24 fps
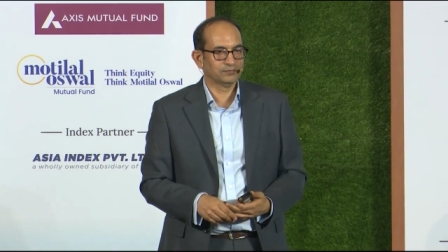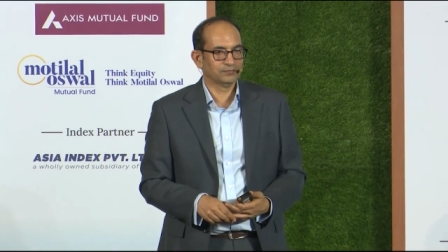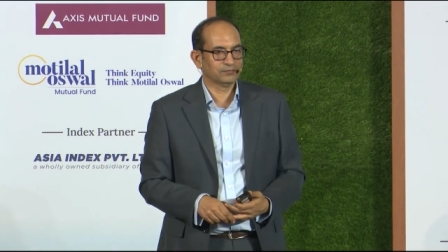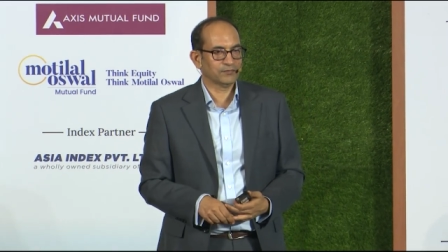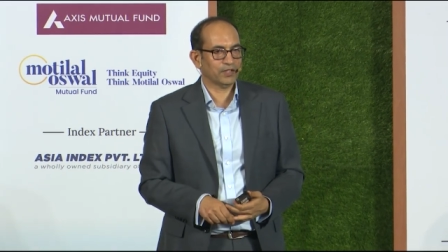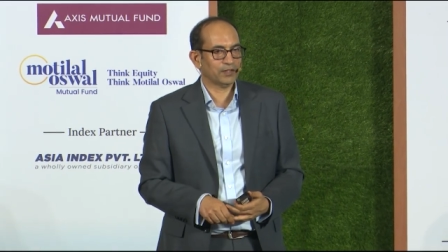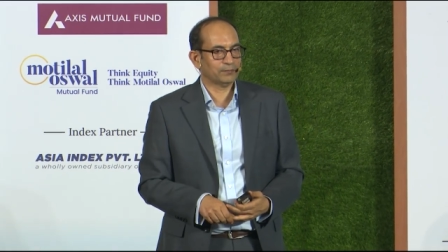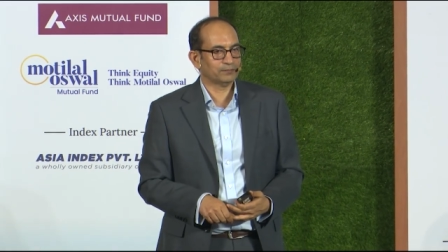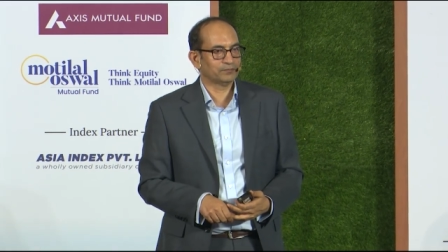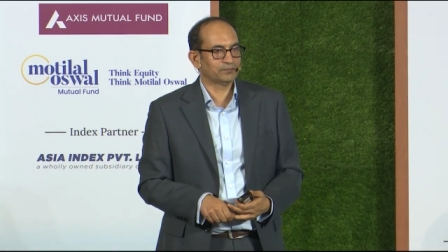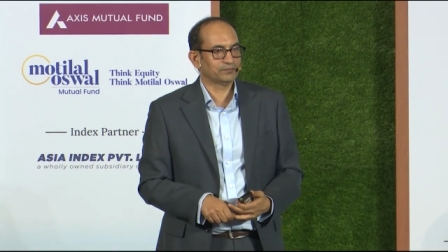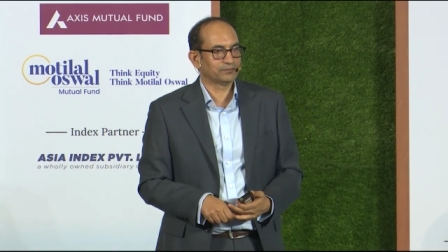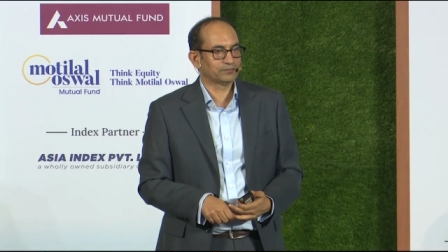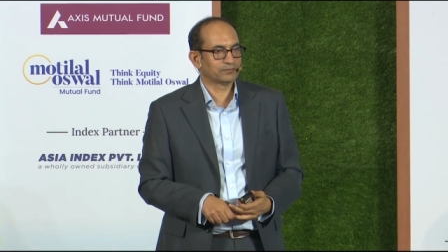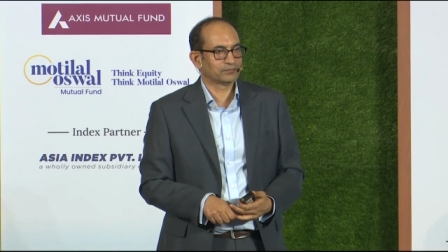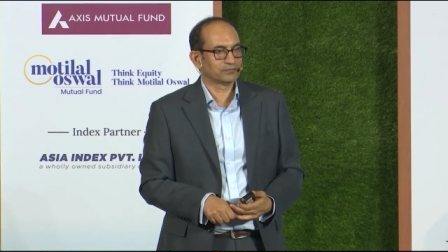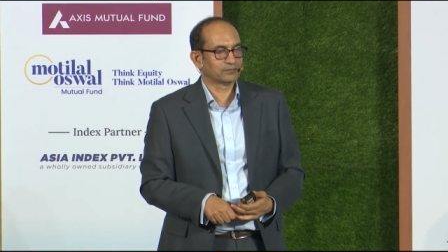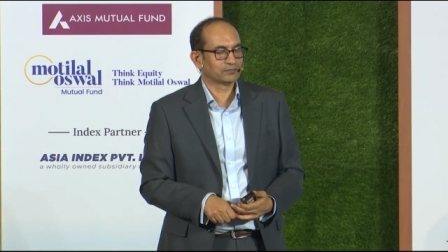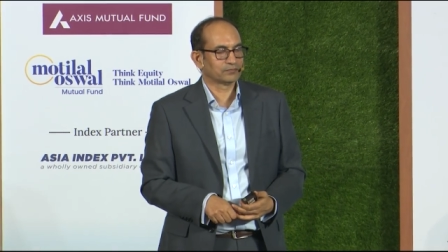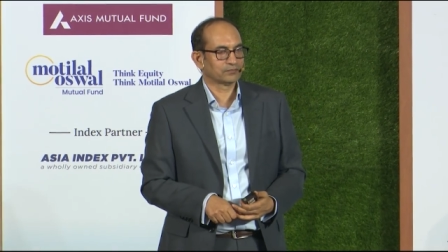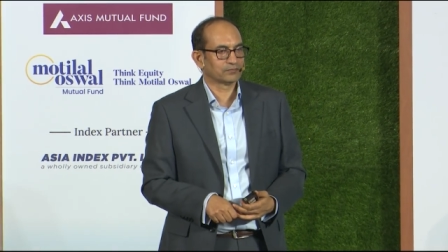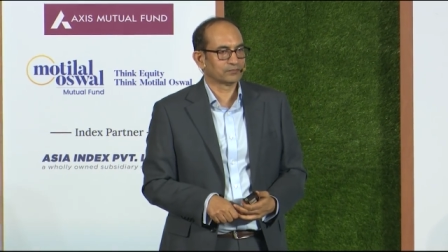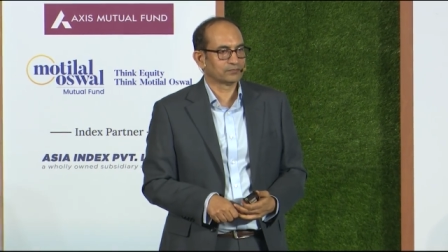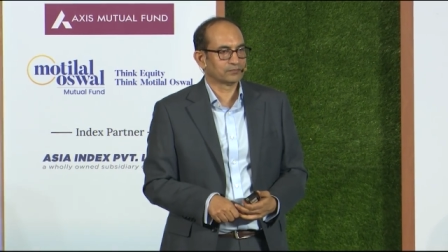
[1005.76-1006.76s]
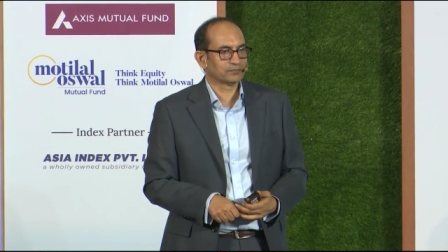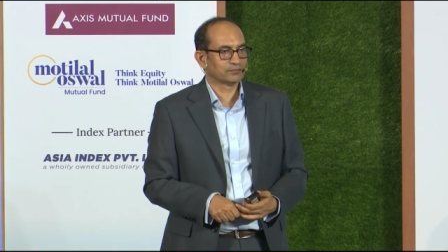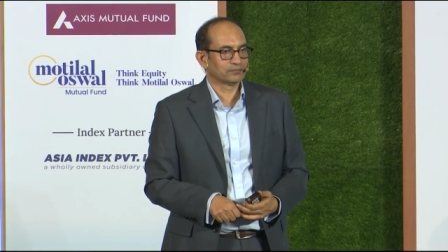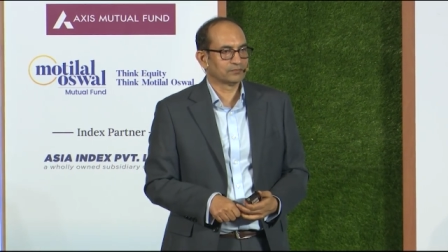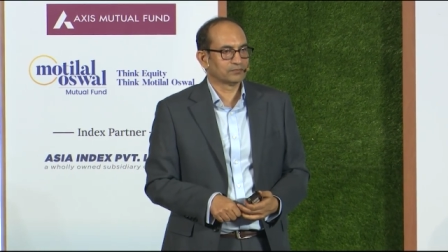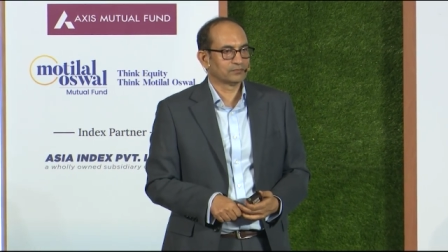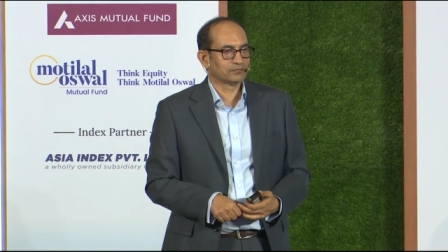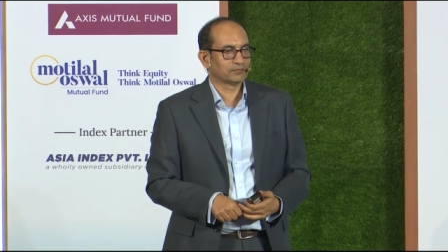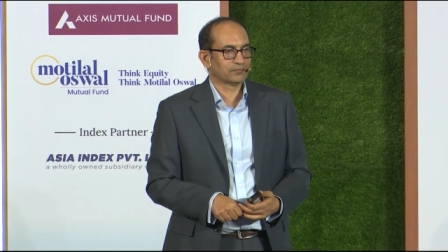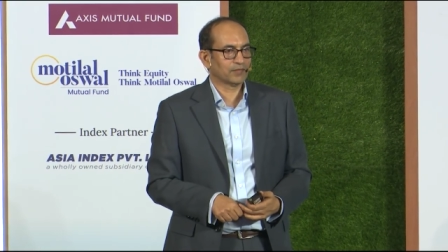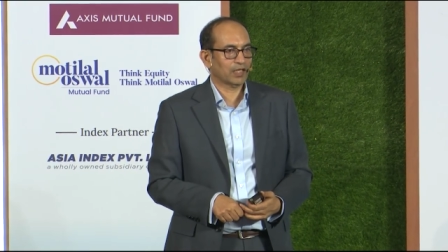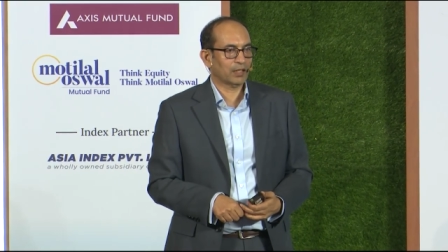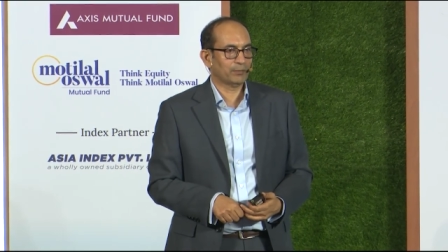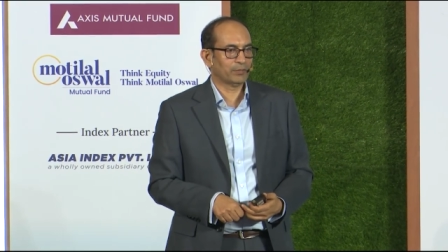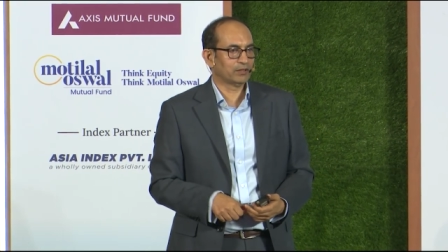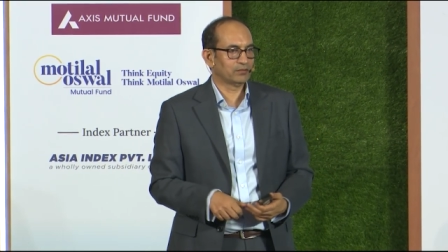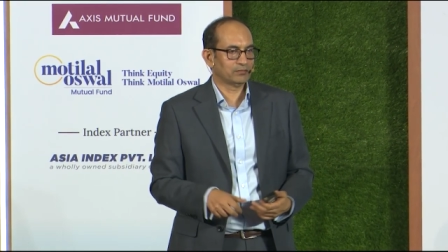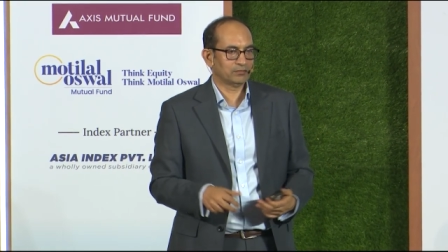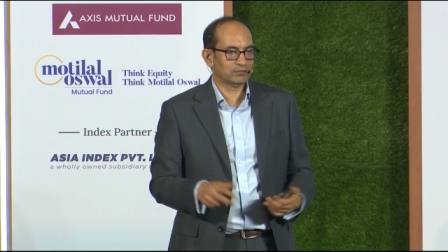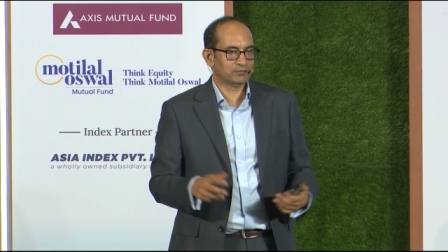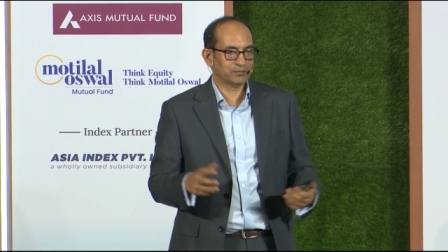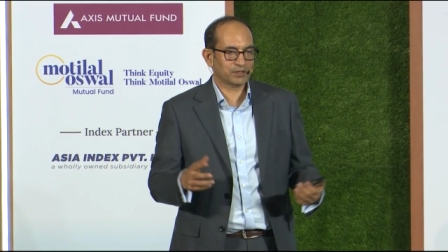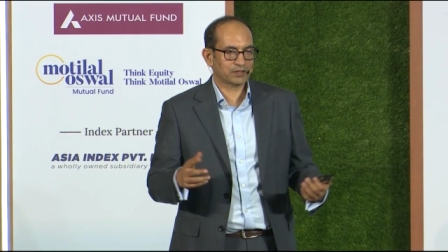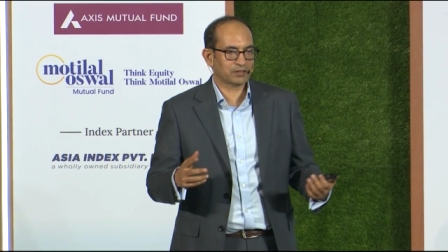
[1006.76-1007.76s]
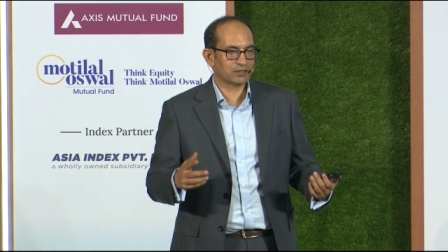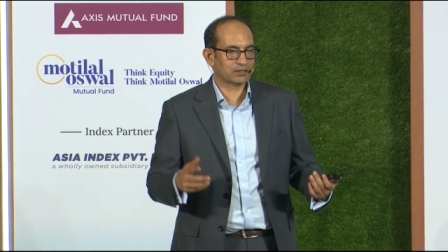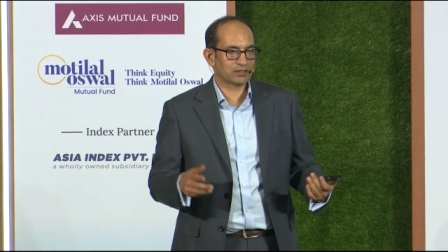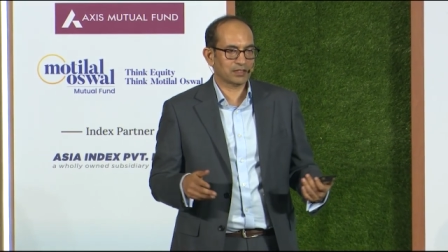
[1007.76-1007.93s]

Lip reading: Yeah. I mean, Mr.